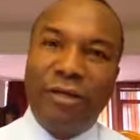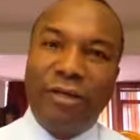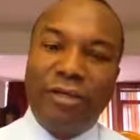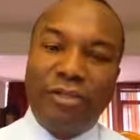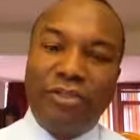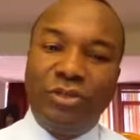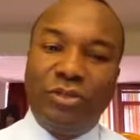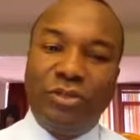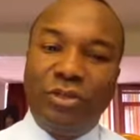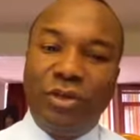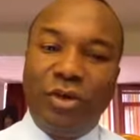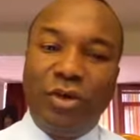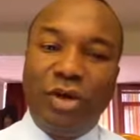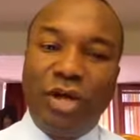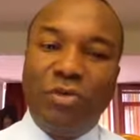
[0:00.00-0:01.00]
You
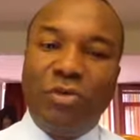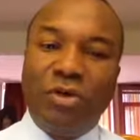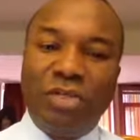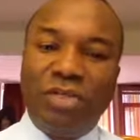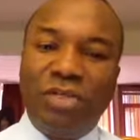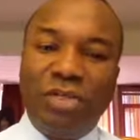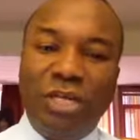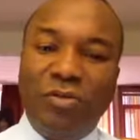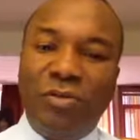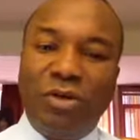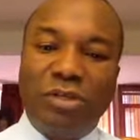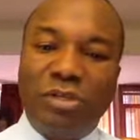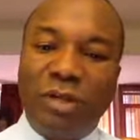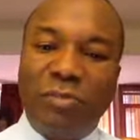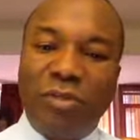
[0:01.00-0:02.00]
know, he was he
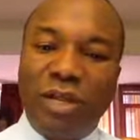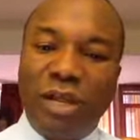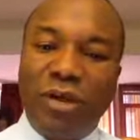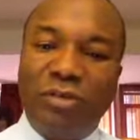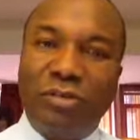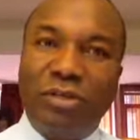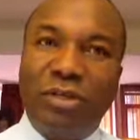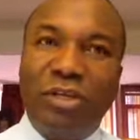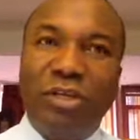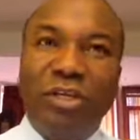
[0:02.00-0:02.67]
was something else.